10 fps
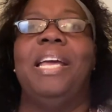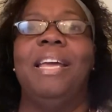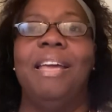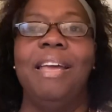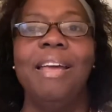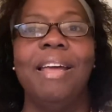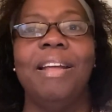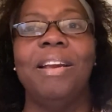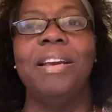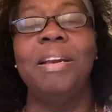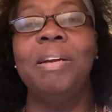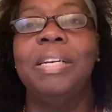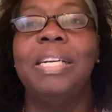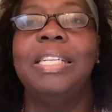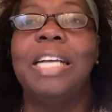And
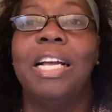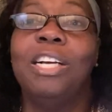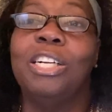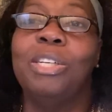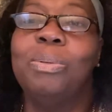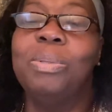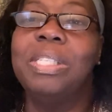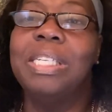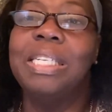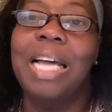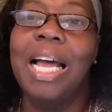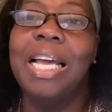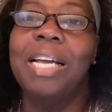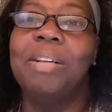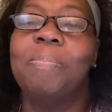that includes
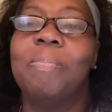today.